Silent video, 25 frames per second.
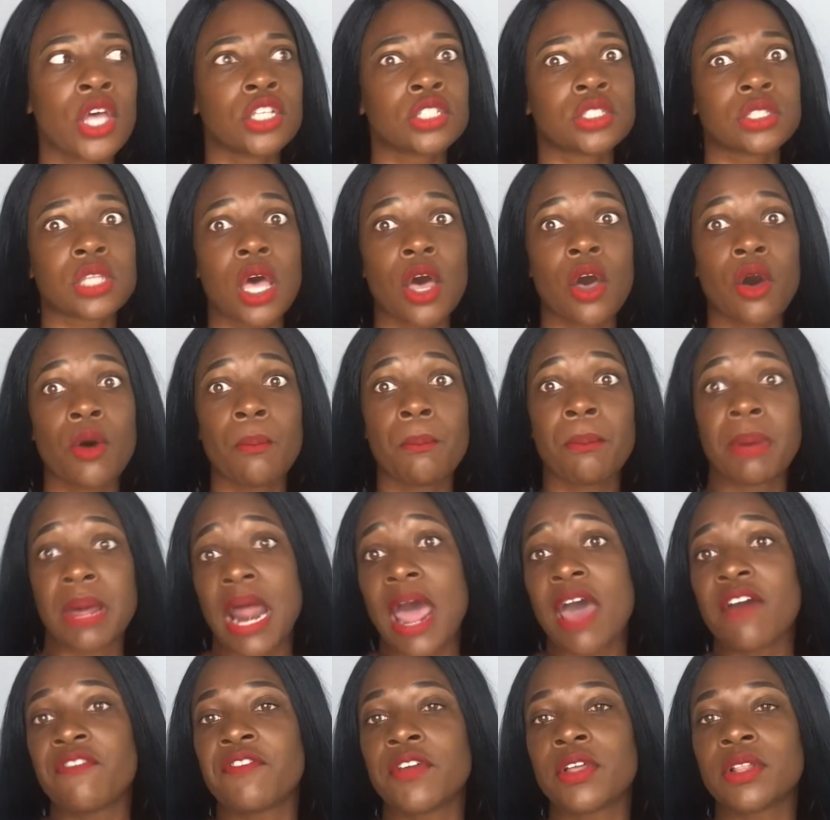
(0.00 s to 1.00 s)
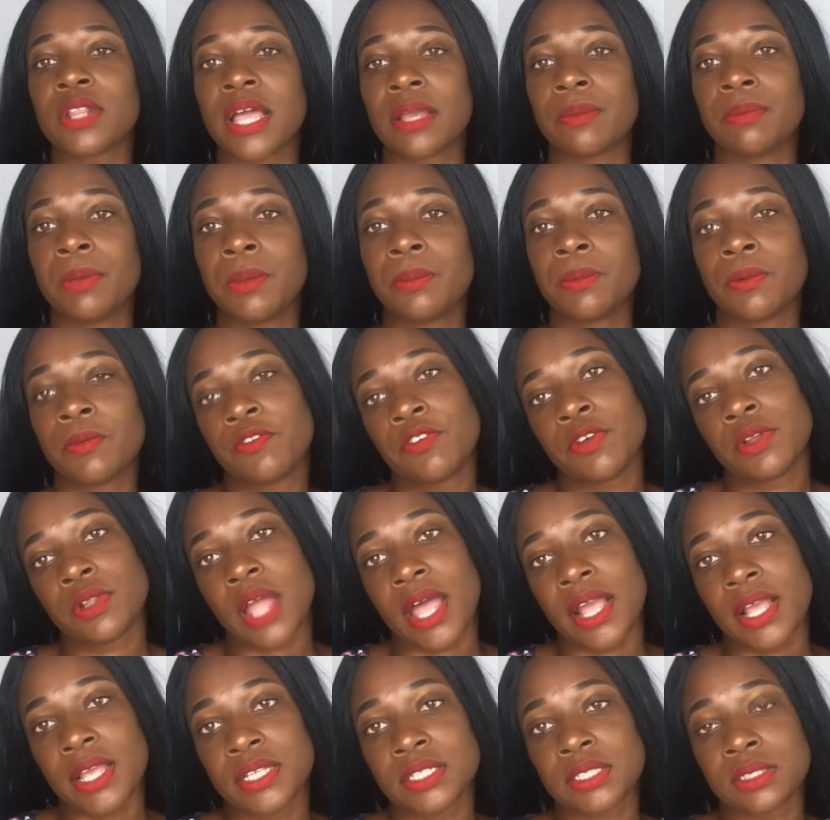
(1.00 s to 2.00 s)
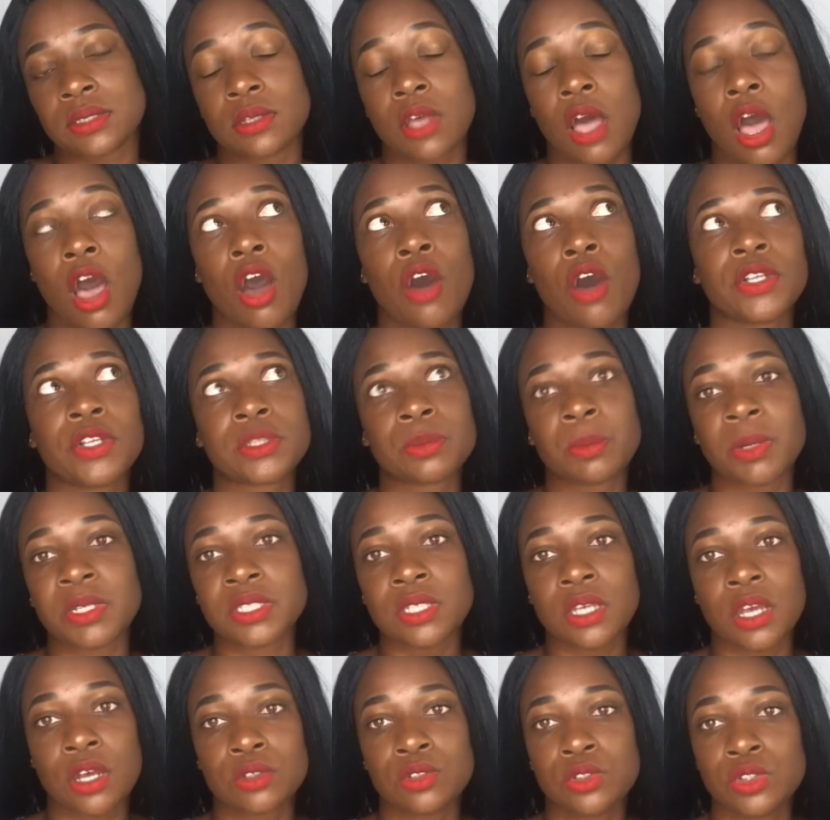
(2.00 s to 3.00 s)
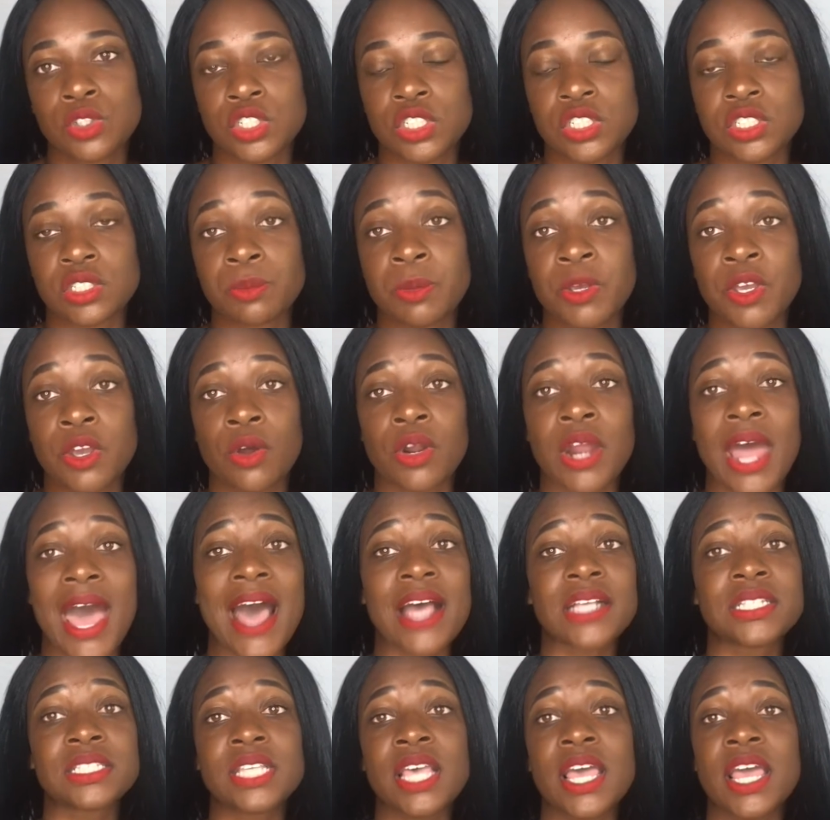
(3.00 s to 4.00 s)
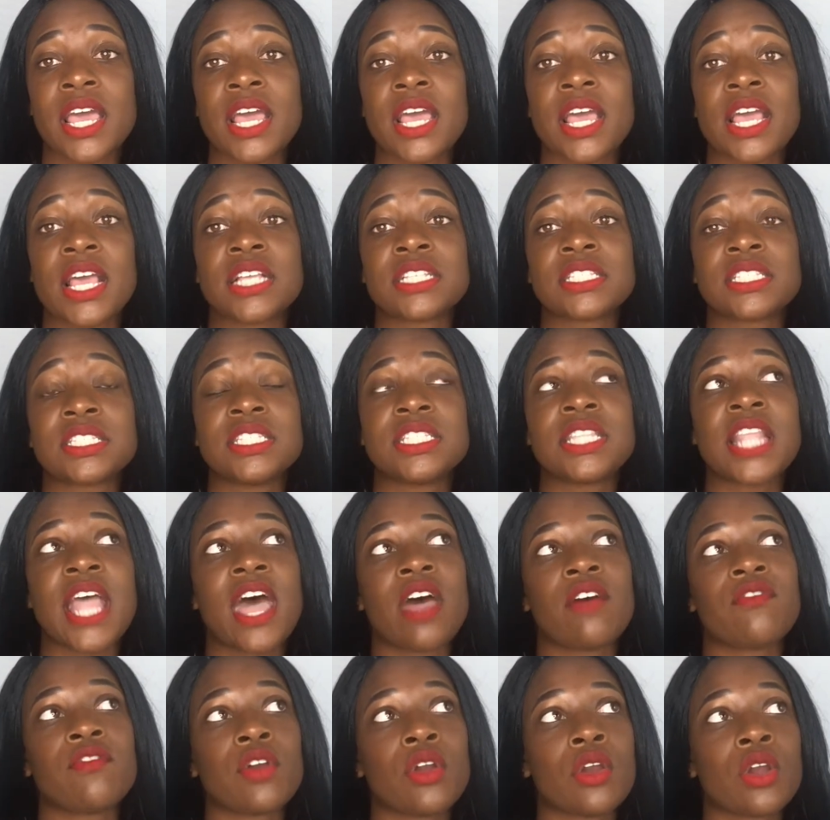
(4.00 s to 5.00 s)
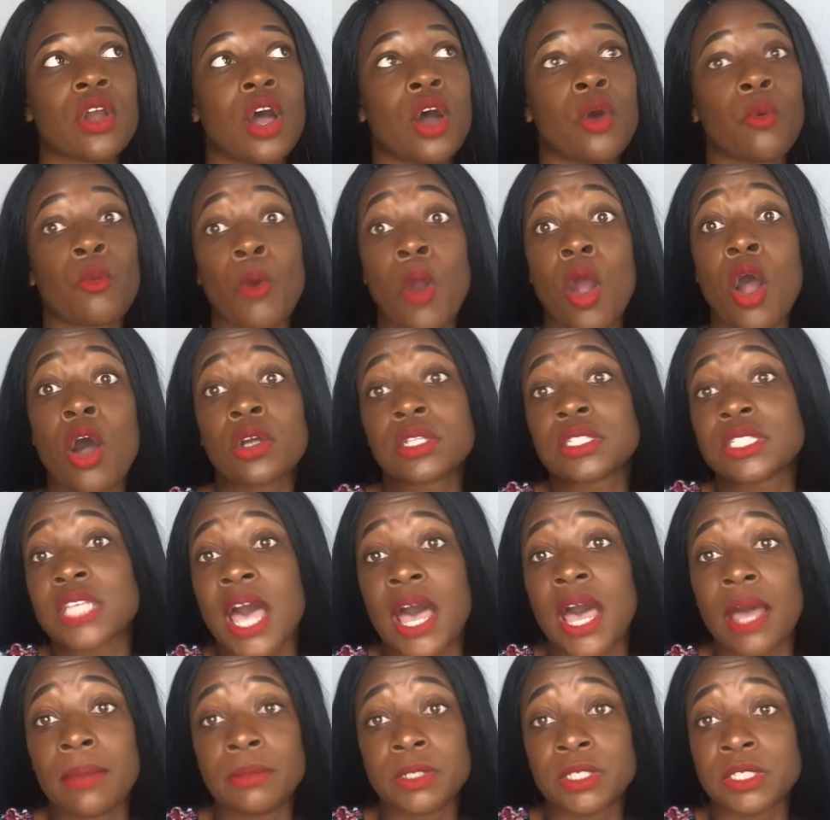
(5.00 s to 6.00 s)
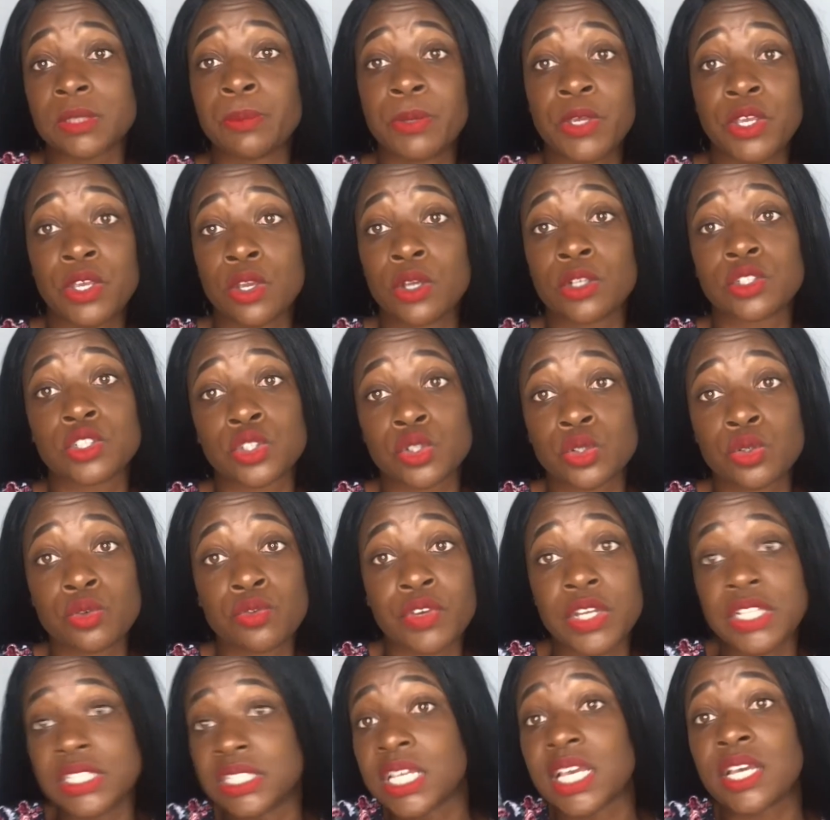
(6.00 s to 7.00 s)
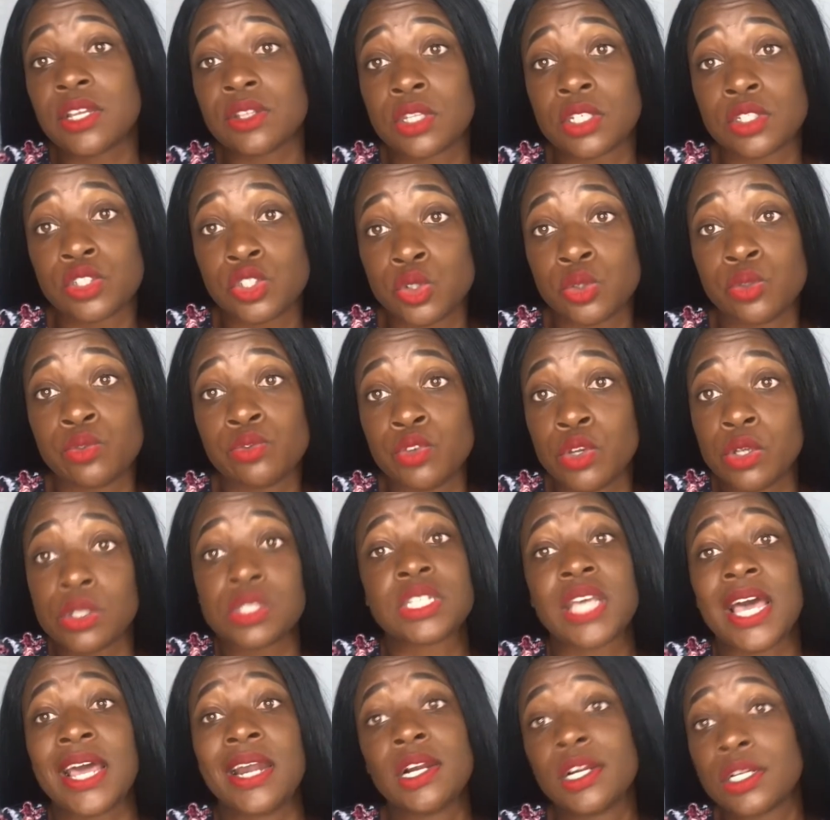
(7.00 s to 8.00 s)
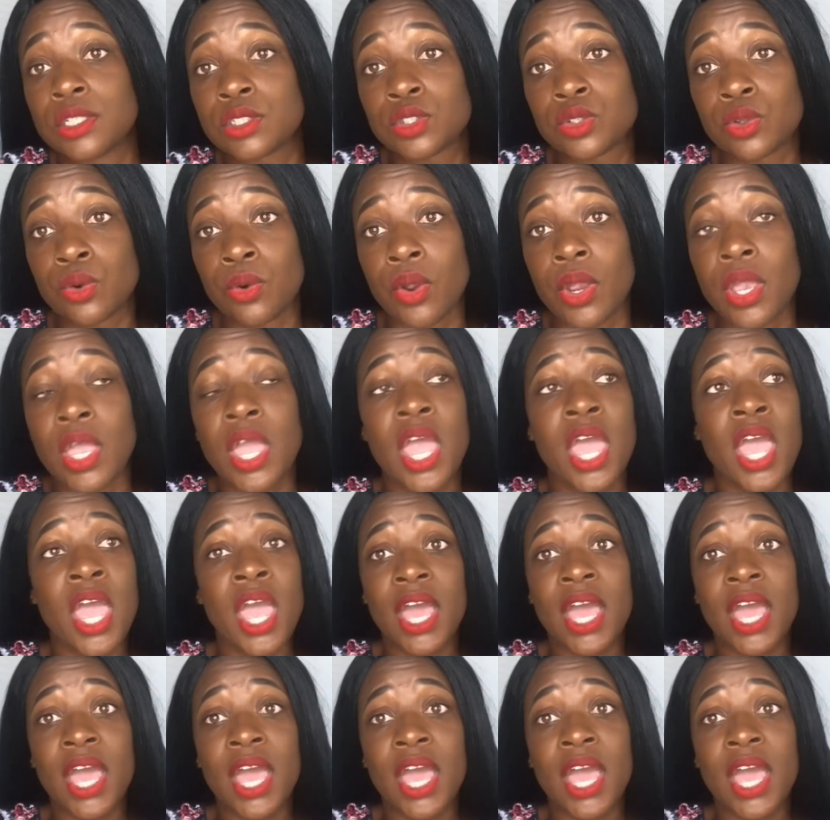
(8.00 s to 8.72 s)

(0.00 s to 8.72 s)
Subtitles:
So, but I feel like people feel like it's months ago, you shouldn't speak on it. I said it's never a wrong time to speak your truth and tell the truth, your side of the story.